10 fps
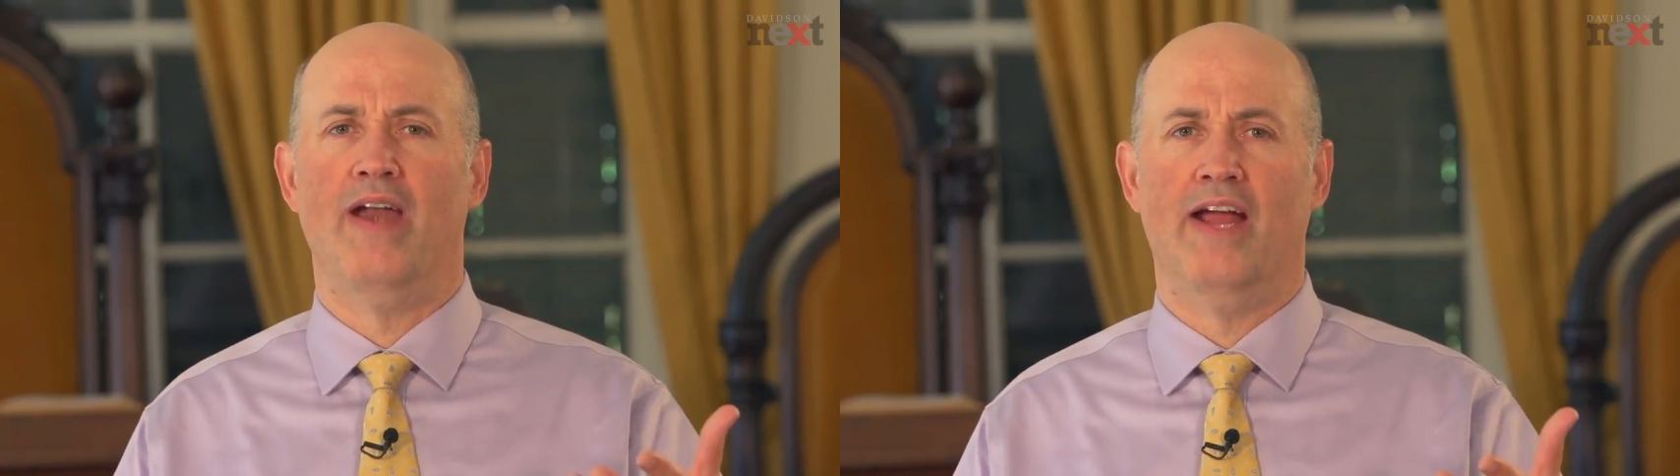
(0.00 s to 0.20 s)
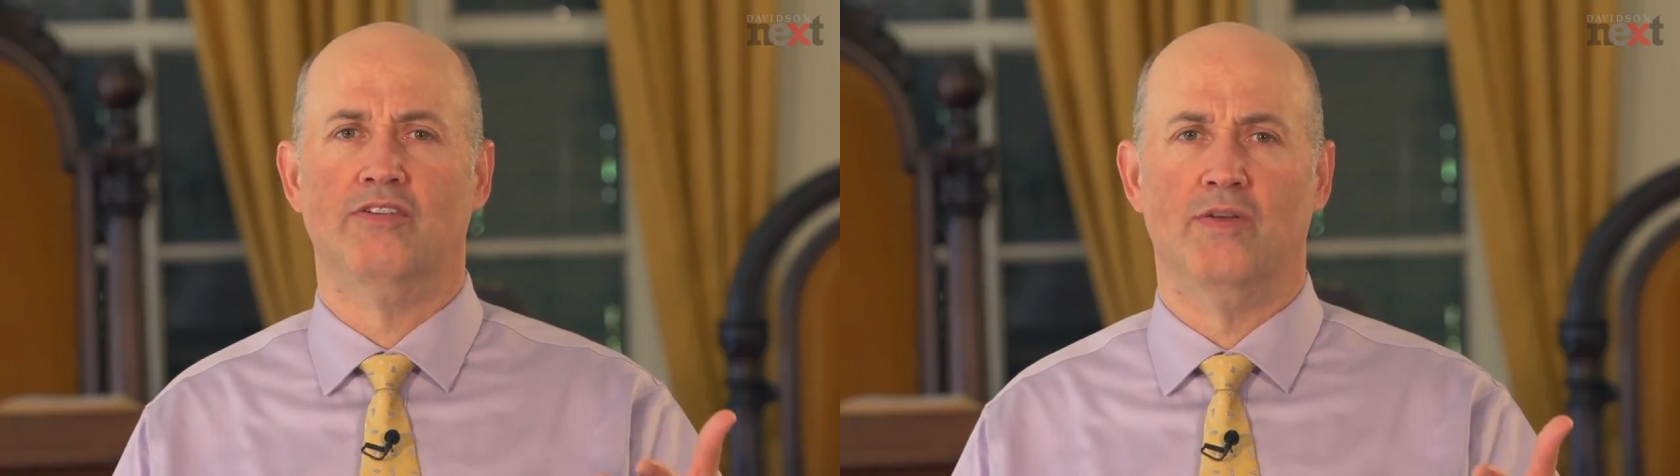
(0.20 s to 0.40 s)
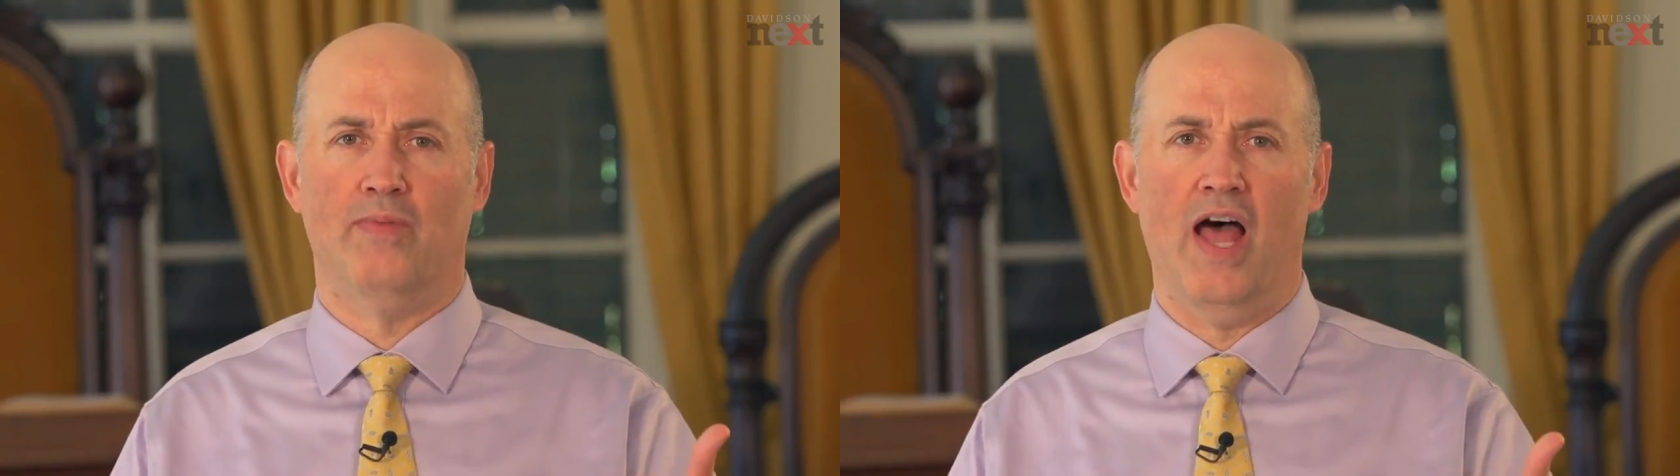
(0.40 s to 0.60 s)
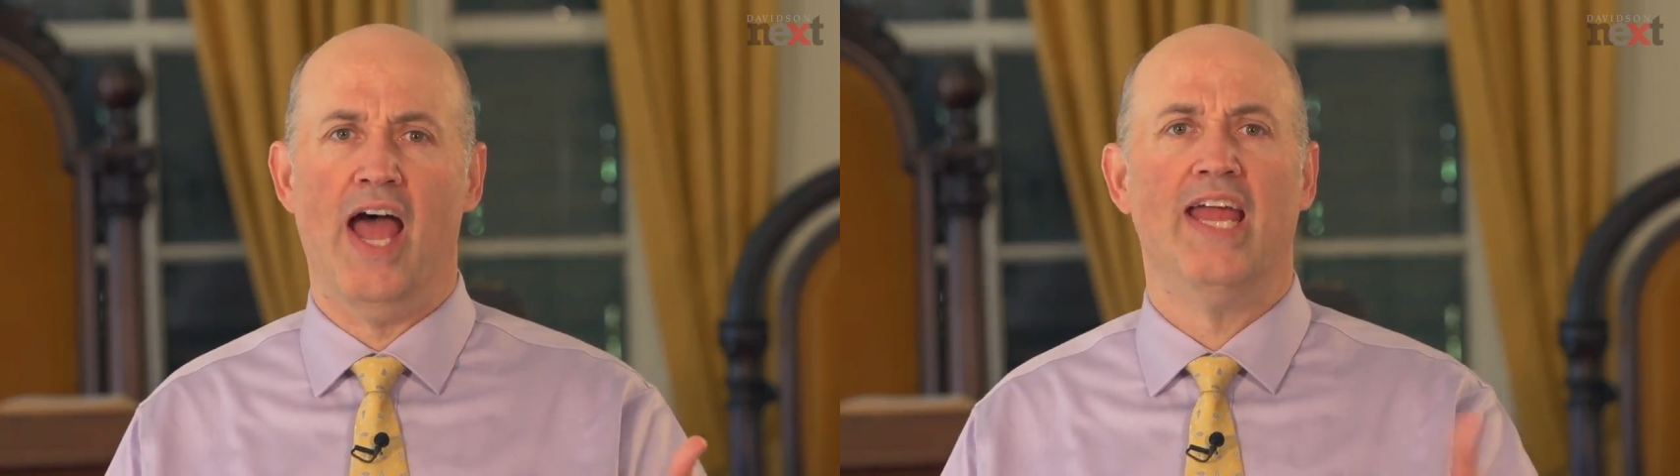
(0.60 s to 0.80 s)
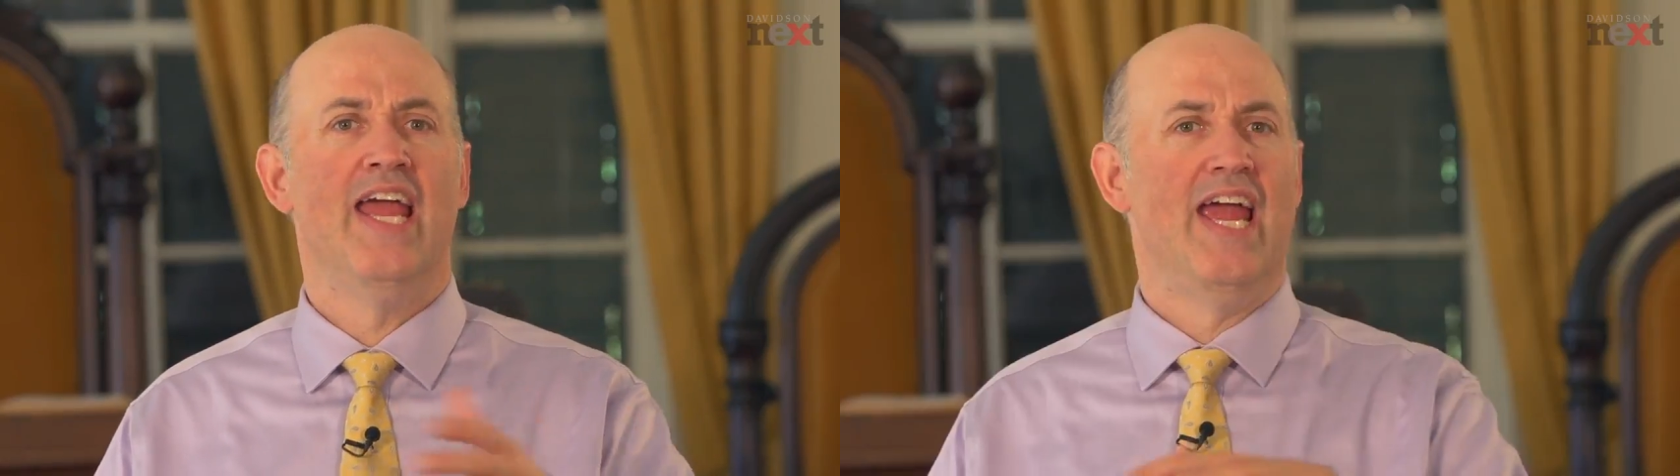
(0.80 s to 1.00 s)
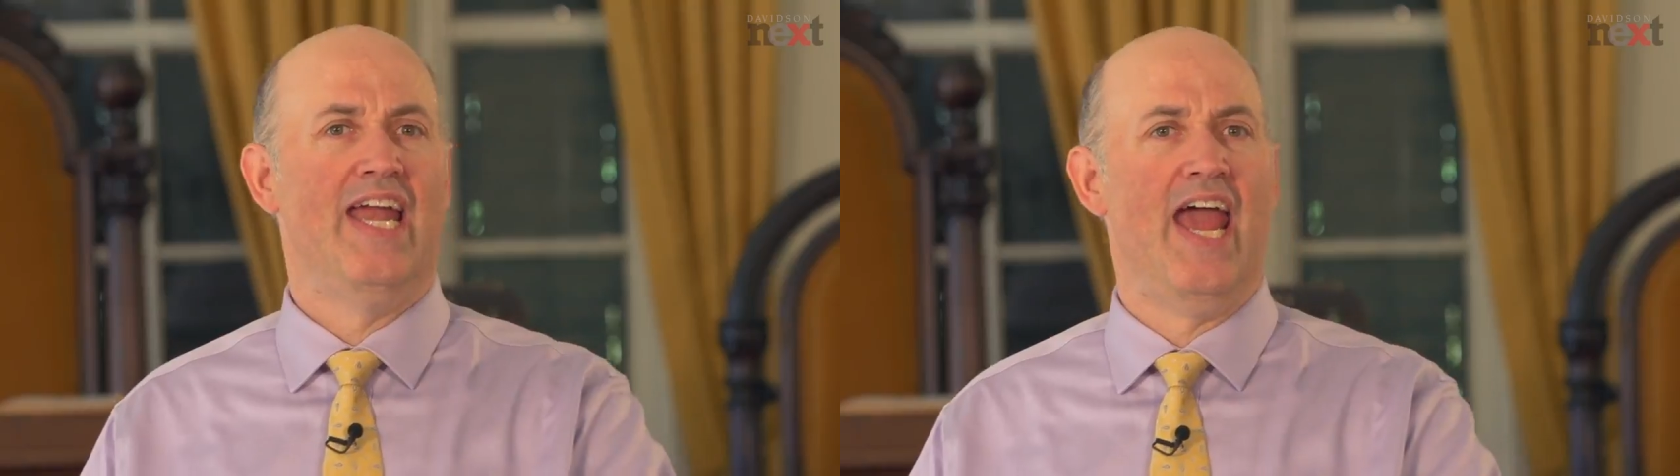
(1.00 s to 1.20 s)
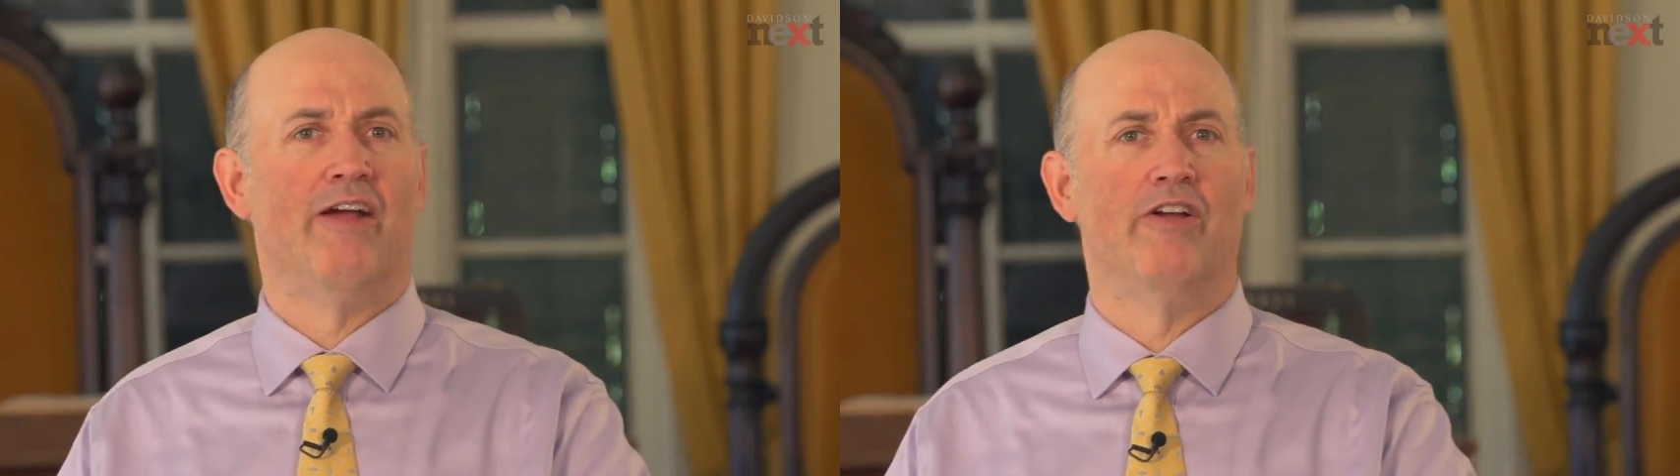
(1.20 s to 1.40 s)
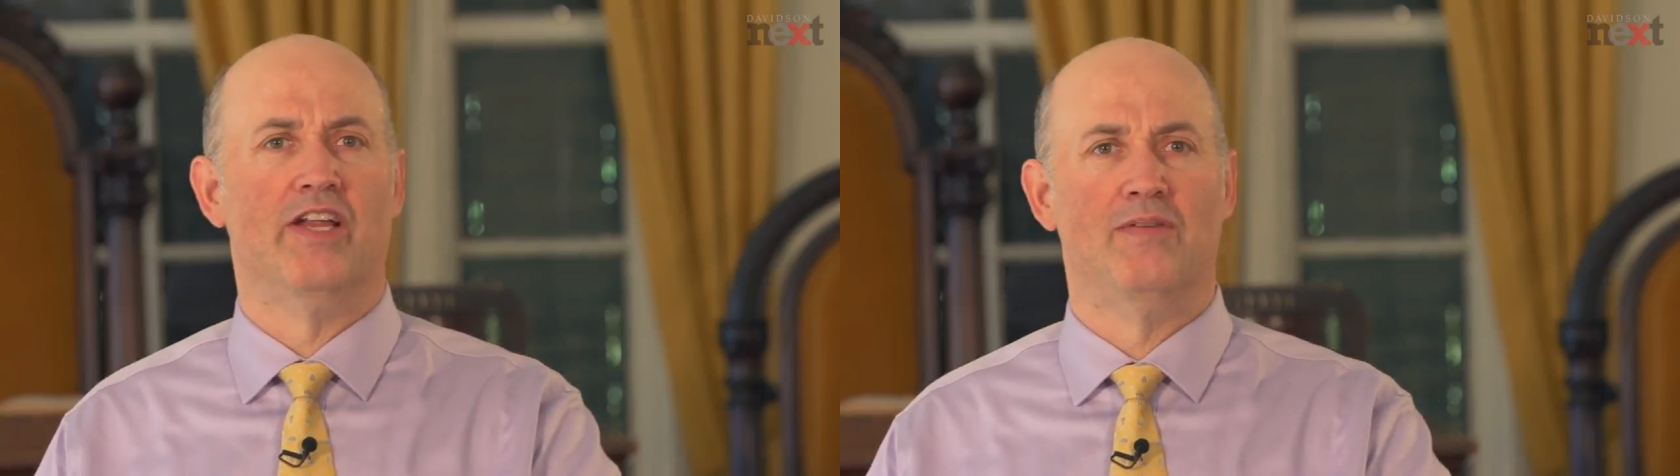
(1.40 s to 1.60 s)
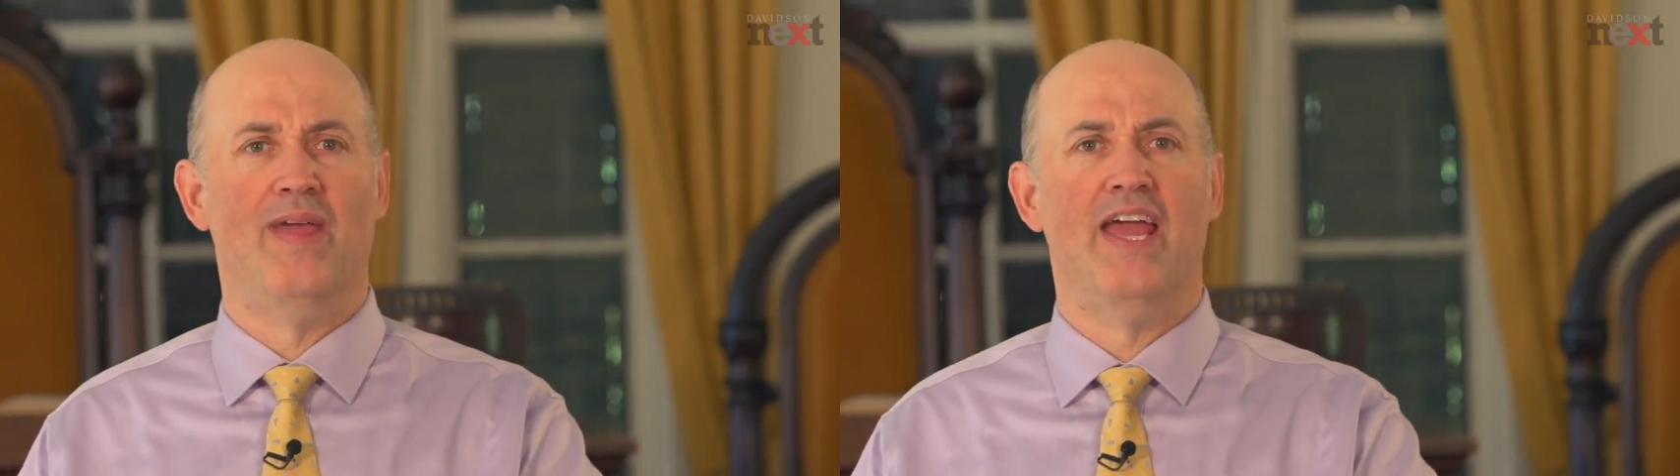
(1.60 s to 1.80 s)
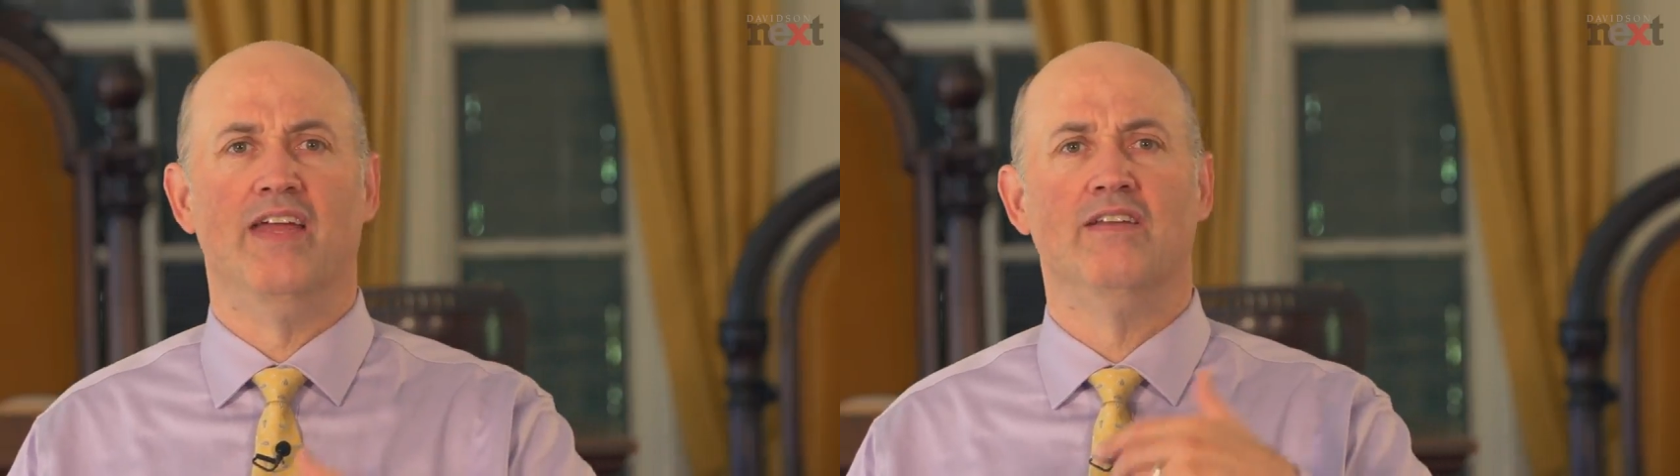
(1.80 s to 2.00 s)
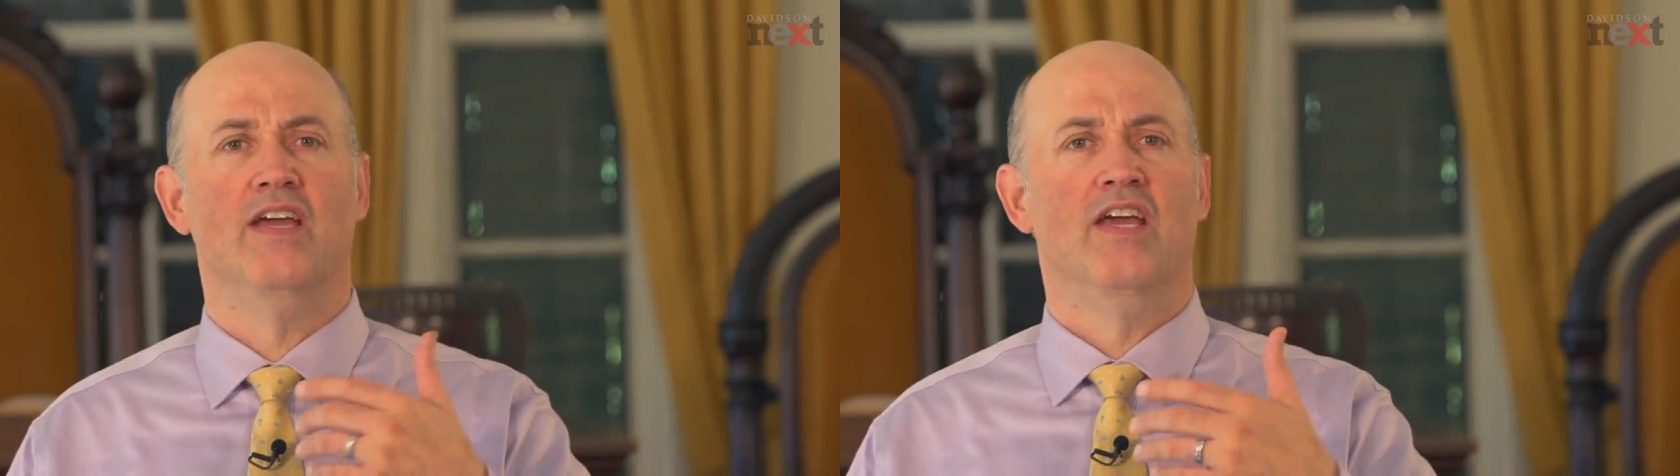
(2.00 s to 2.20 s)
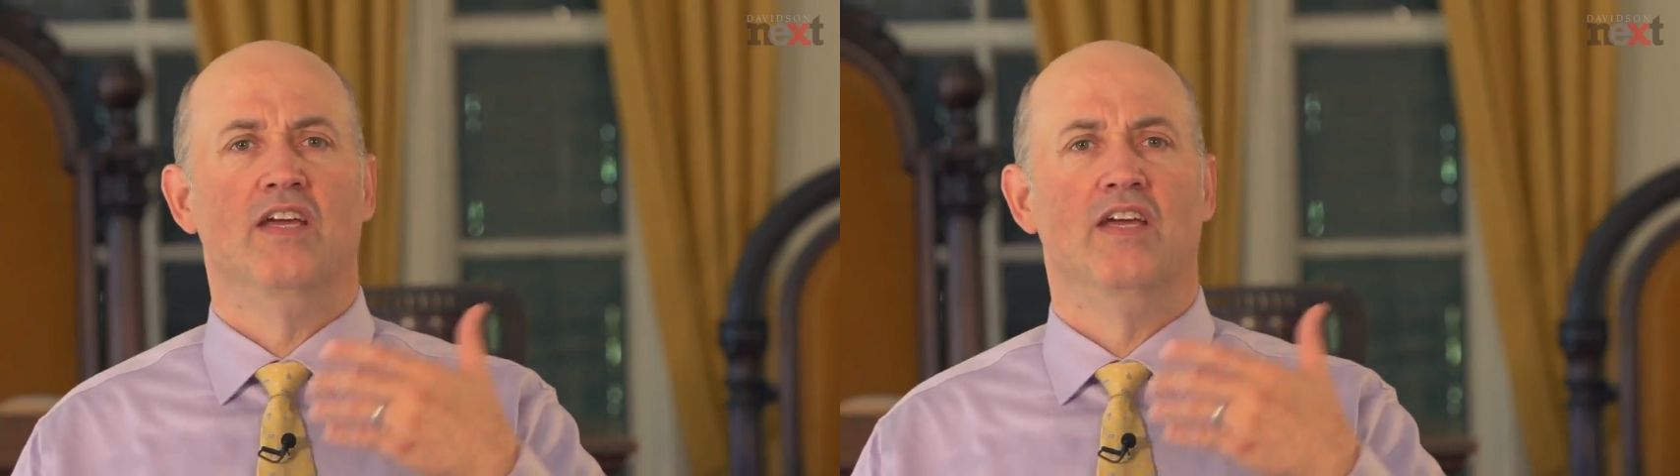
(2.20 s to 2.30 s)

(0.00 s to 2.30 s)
aggregate supply and aggregate demand